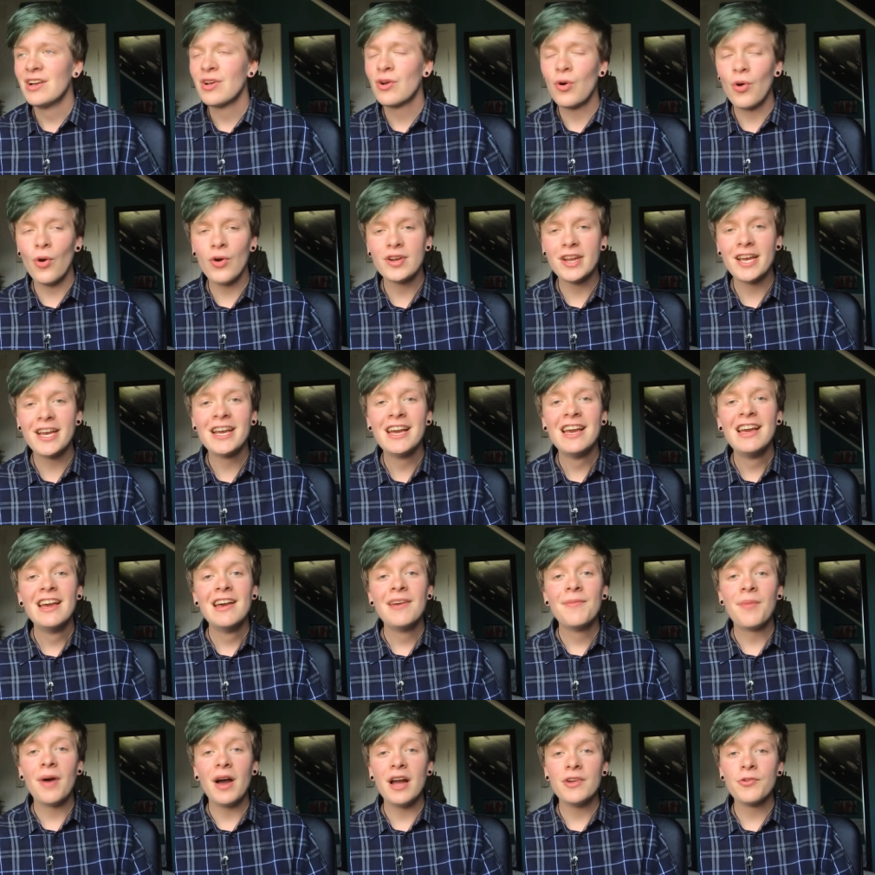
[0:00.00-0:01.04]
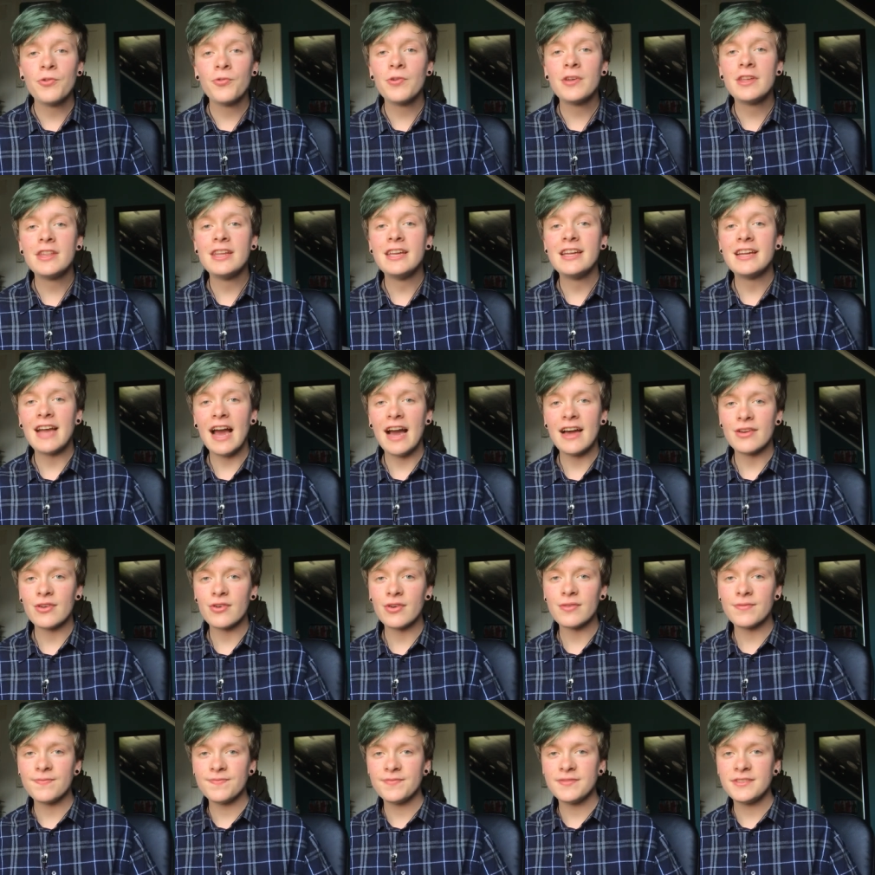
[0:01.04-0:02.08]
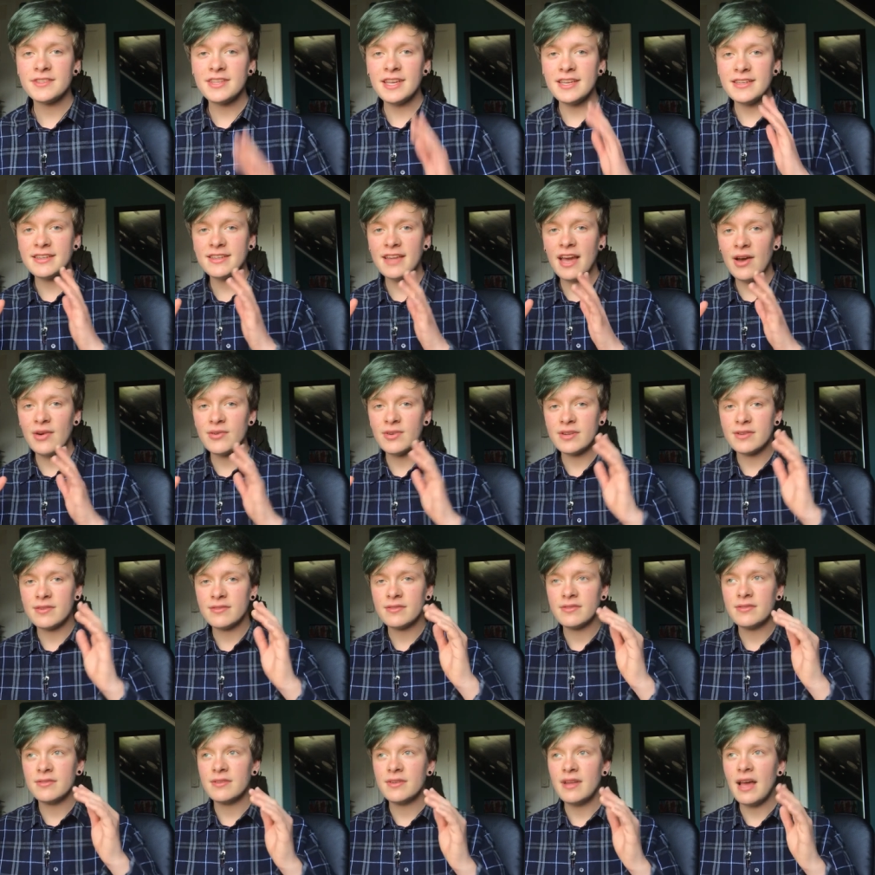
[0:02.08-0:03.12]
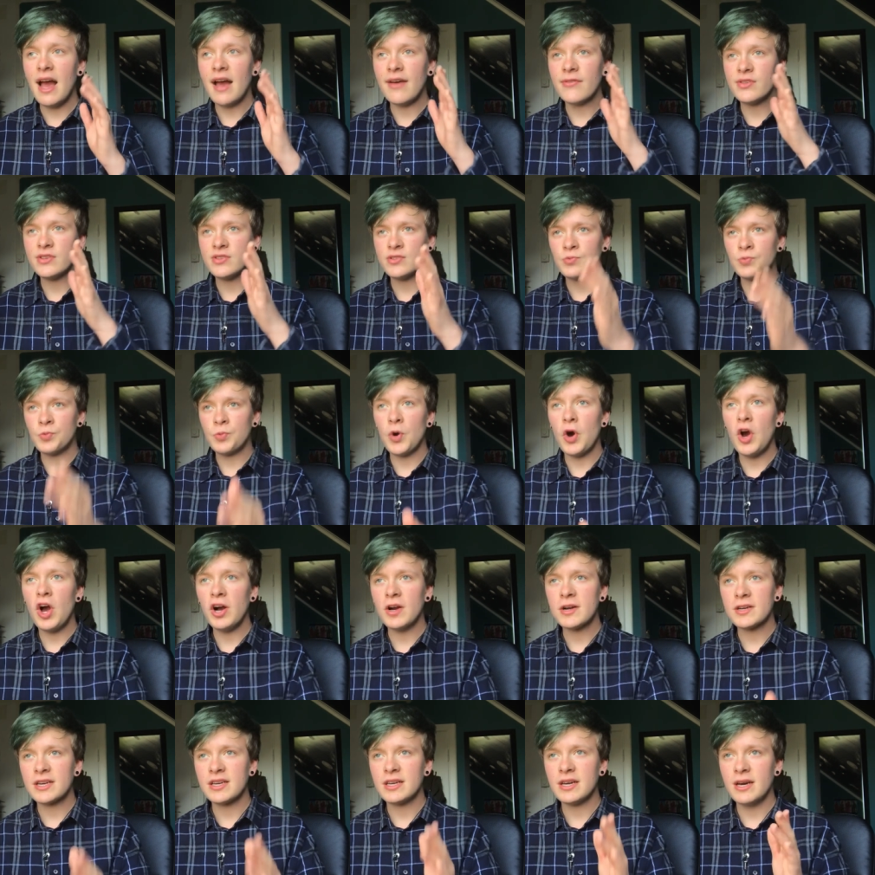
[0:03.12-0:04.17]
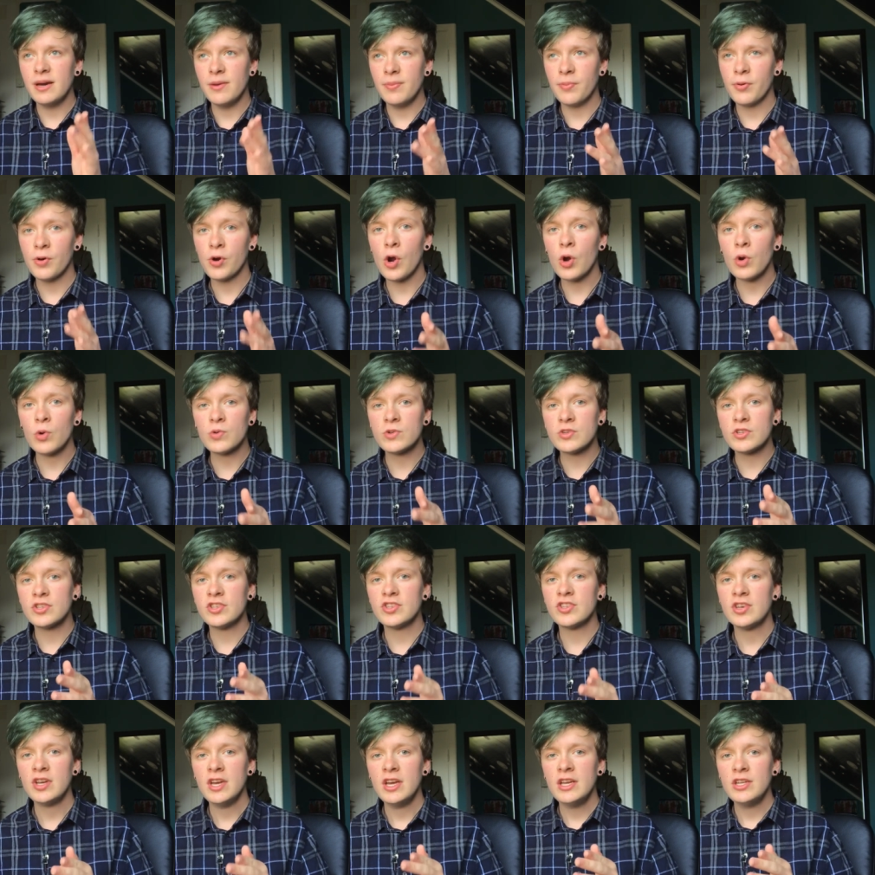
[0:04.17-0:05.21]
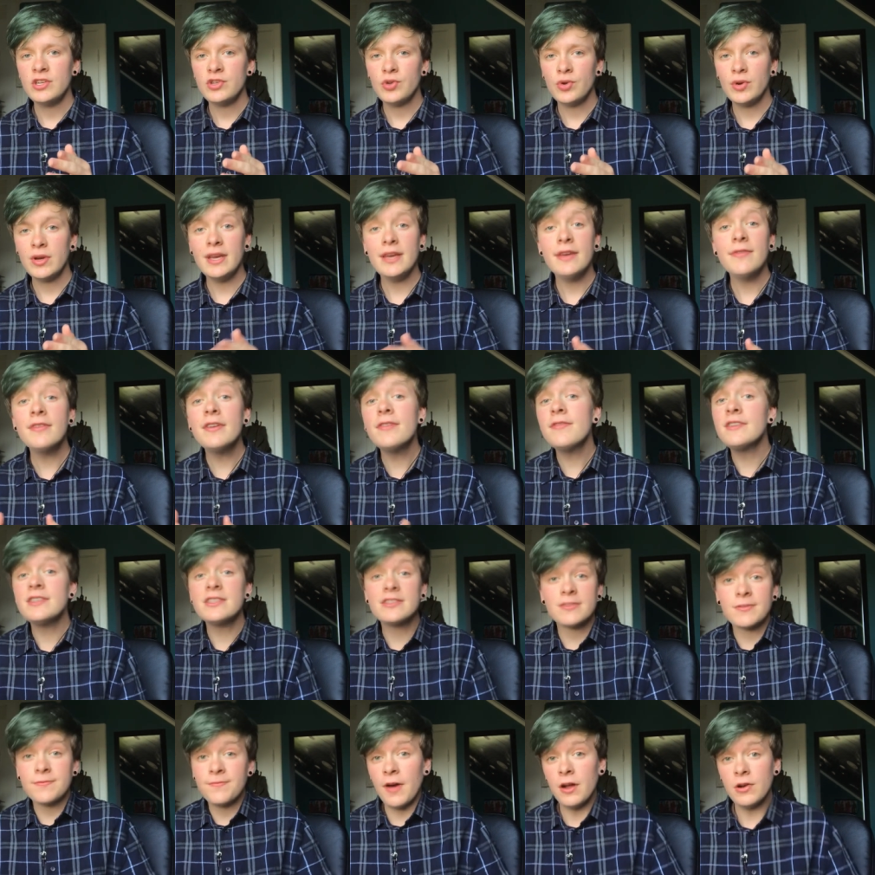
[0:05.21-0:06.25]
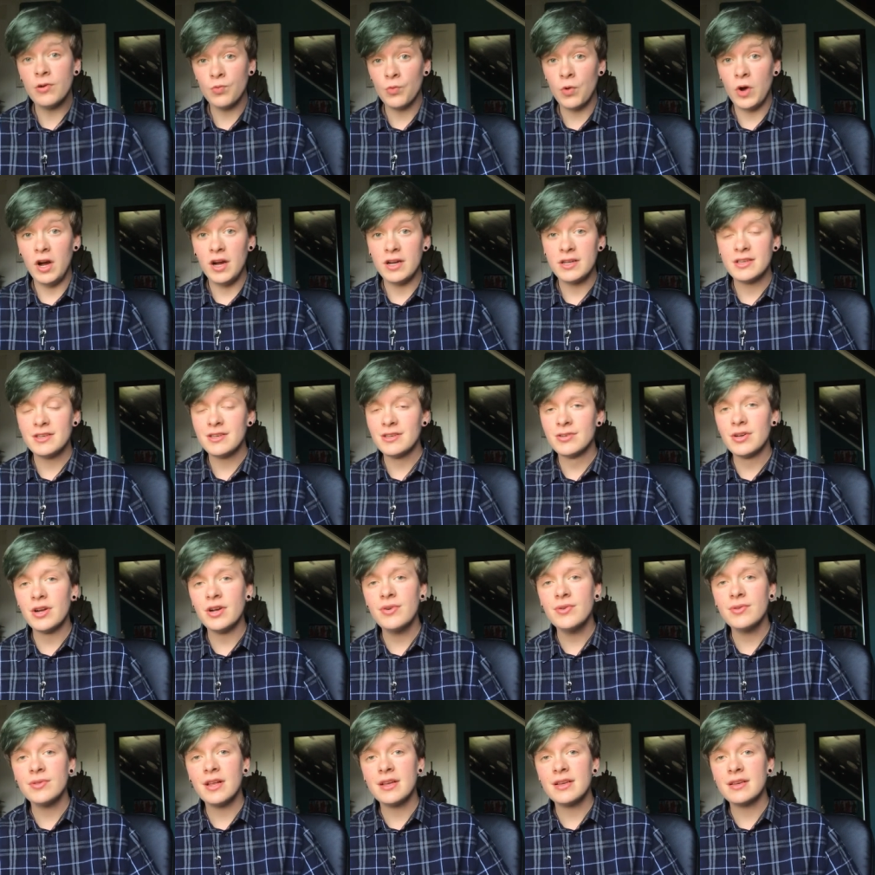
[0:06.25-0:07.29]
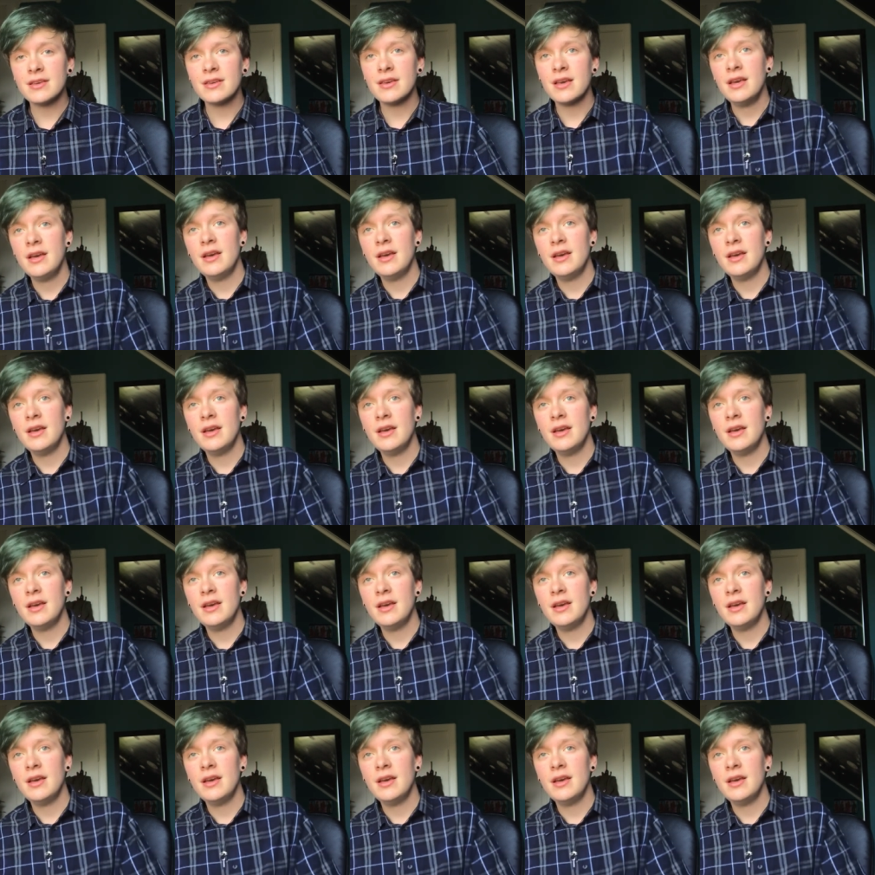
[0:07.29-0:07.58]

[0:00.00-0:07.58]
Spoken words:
corny, but I really cannot sit down and have this work approach to it, even if it's fun work, you know? Like,